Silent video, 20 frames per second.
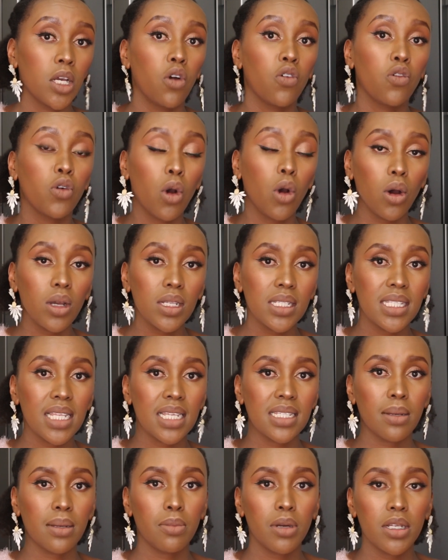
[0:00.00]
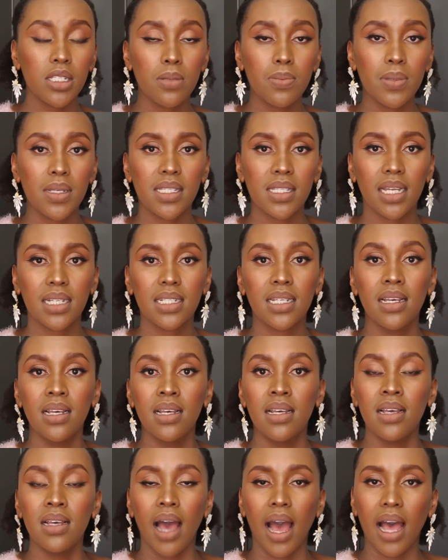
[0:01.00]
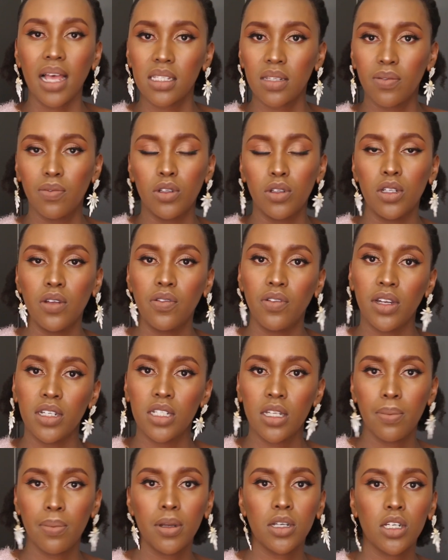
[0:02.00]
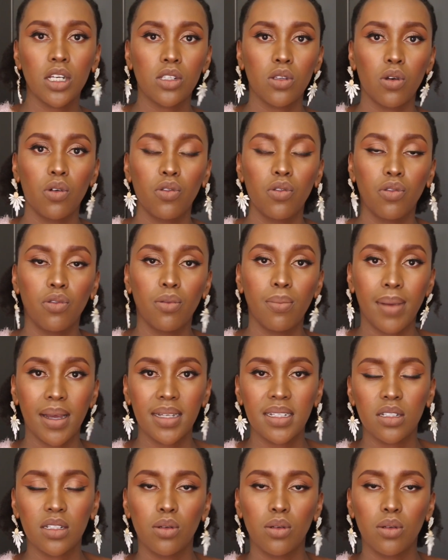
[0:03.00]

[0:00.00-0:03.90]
Of course, there's some recipes that ask for different temperatures of butter,